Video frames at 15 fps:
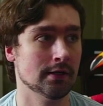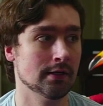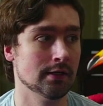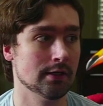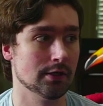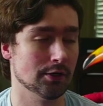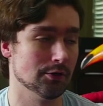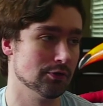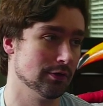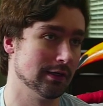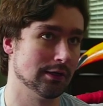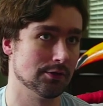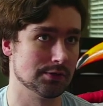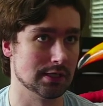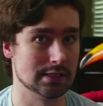Usually
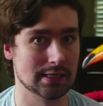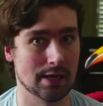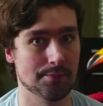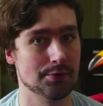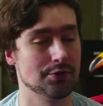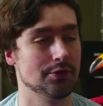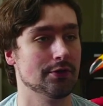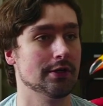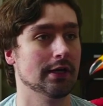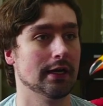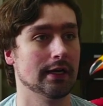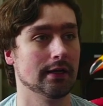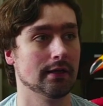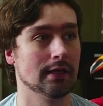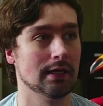there's a temperature you got to
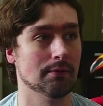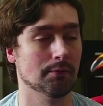keep